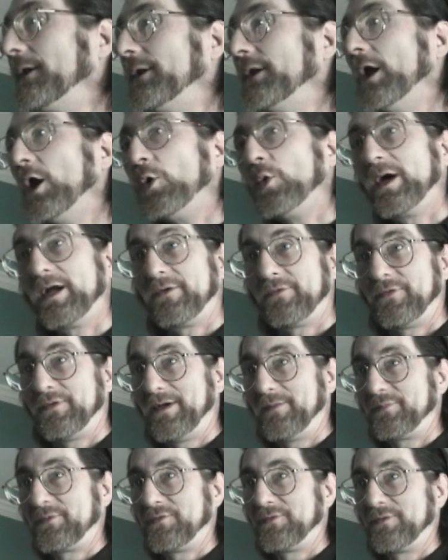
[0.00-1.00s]
No
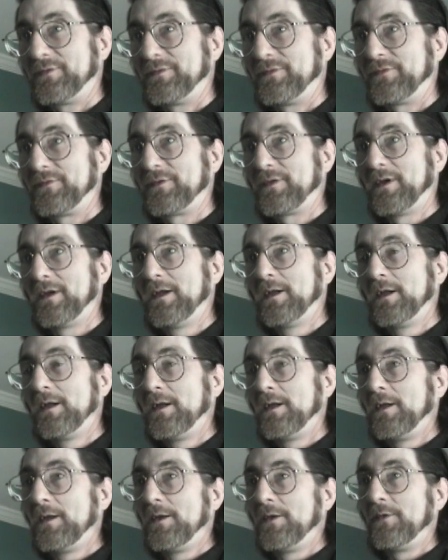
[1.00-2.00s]
exceptions.
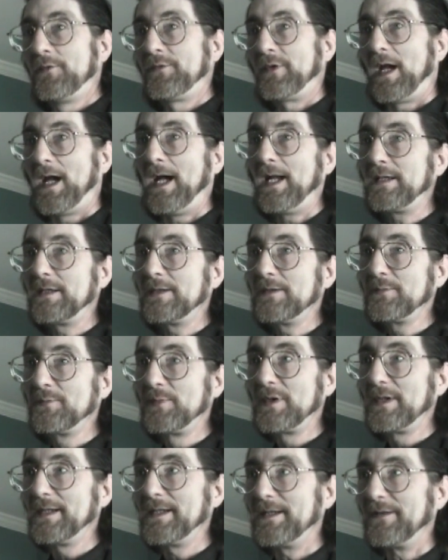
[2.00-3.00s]
So I do
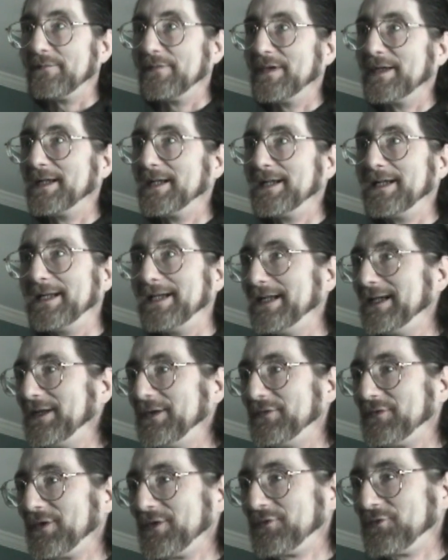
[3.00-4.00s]
believe that in any
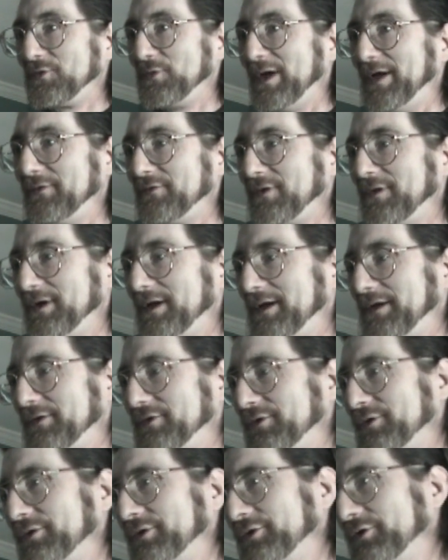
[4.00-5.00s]
situation
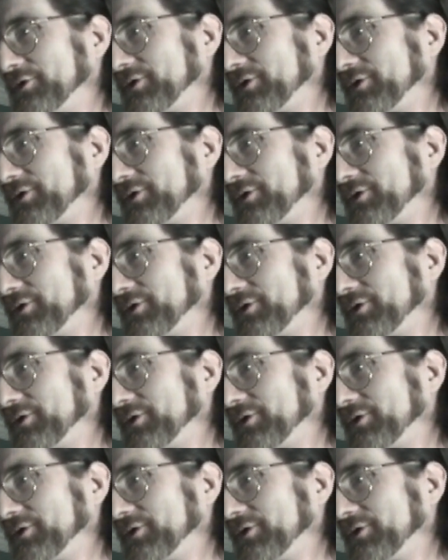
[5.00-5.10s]
you